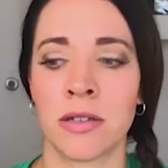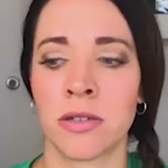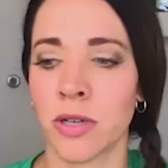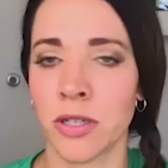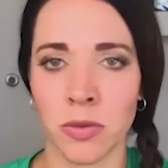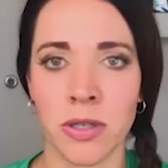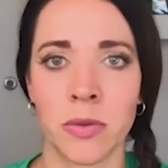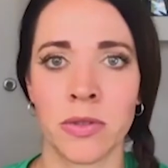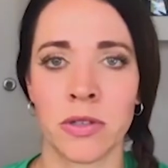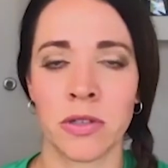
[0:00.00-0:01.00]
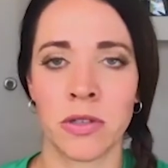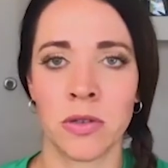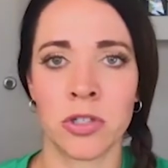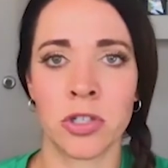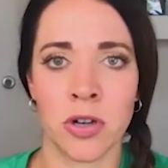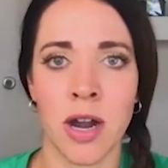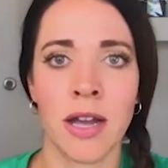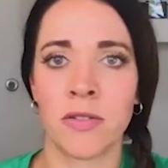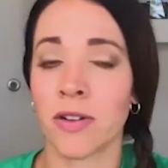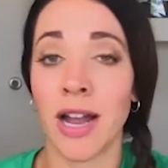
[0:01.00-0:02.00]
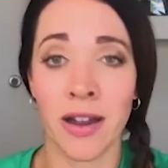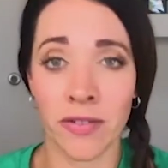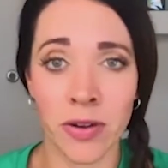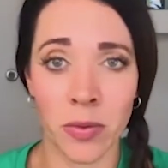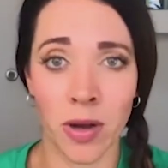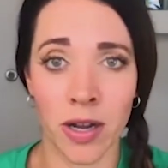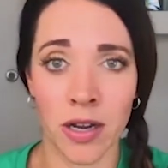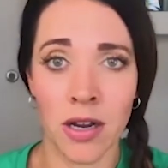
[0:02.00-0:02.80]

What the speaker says: 2020 was a huge trial for everyone.